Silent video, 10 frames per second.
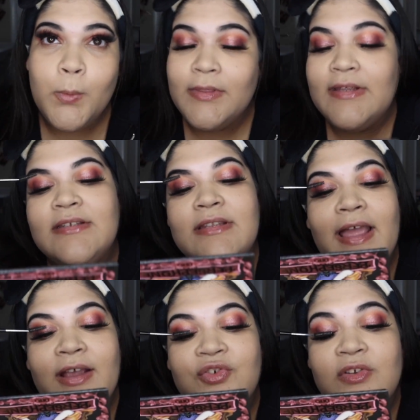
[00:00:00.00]
with these
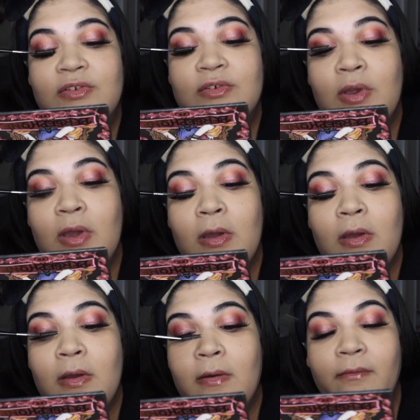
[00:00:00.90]
lashes
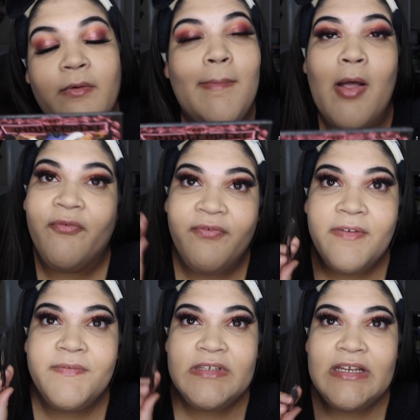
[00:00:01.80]
for about
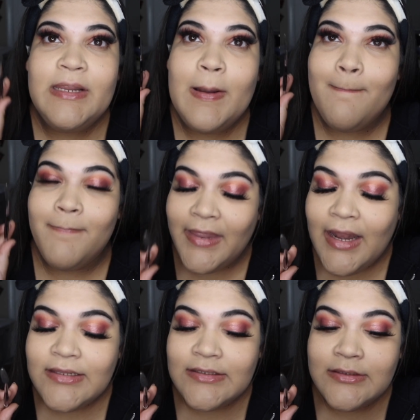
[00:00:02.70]
15
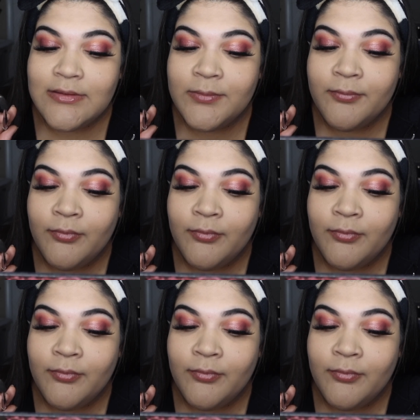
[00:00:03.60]
minutes,